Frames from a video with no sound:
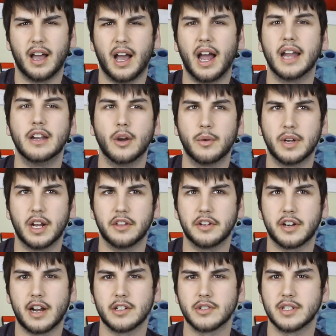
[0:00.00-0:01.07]
I know in
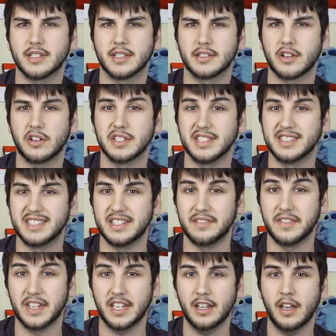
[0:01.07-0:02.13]
other countries it's called a
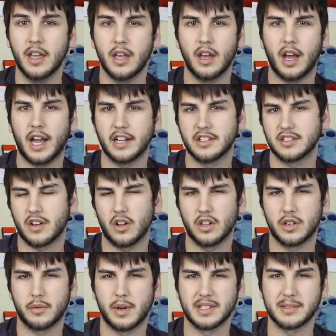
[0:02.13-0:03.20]
CV. I just
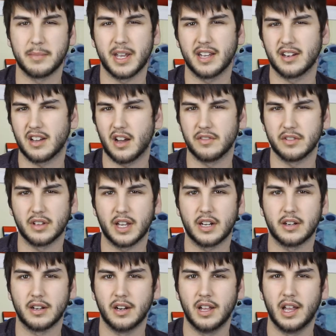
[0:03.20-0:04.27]
call it a resume and a cover
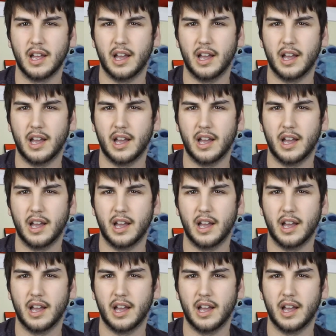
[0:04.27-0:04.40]
letter.